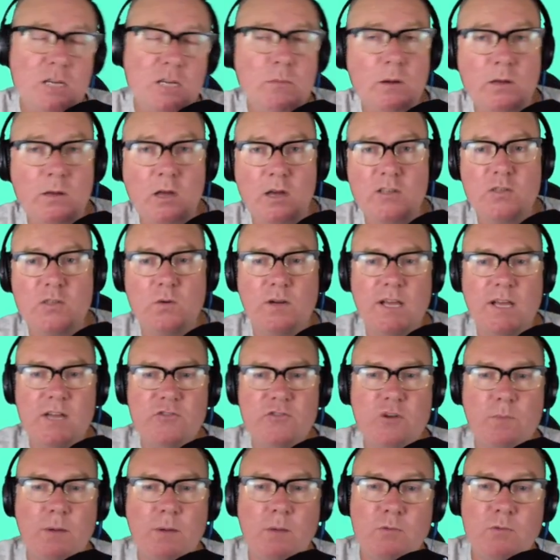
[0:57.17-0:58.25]
I'm going to an
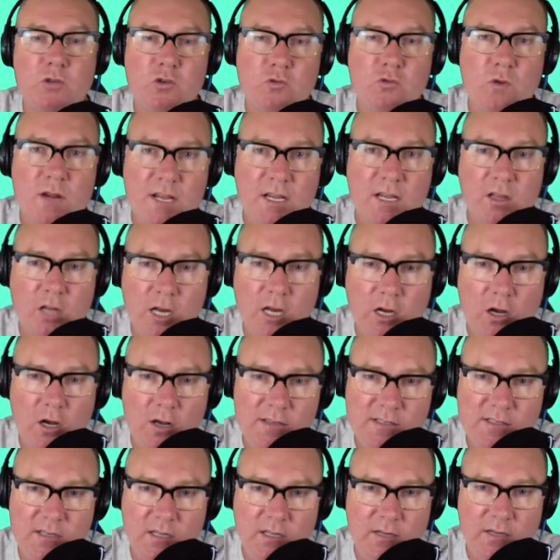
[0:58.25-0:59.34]
airdrop, I'm treating it like a
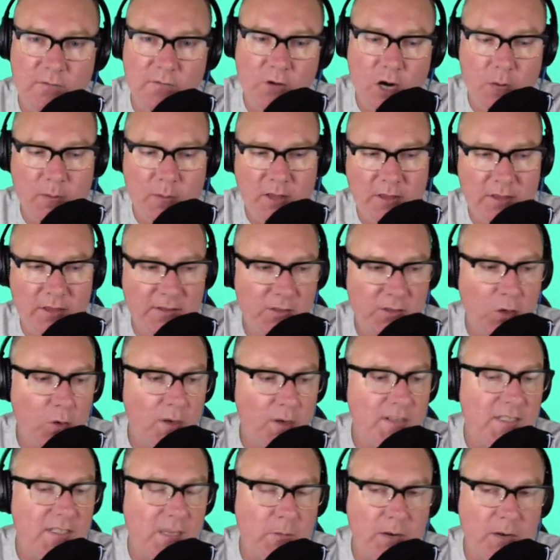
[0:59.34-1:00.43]
hostile environment, that there's
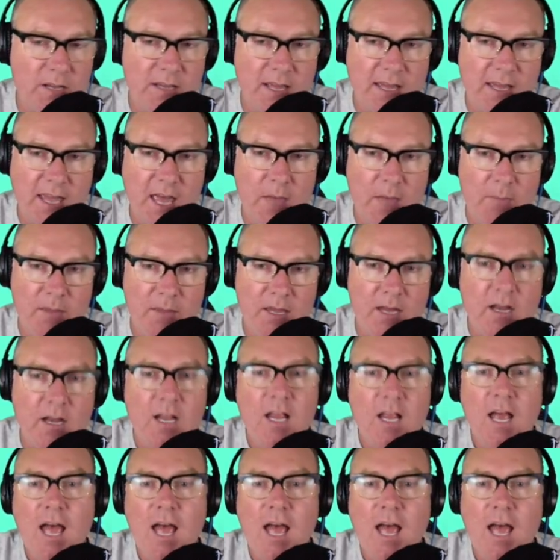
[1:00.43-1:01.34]
already somebody there camping it,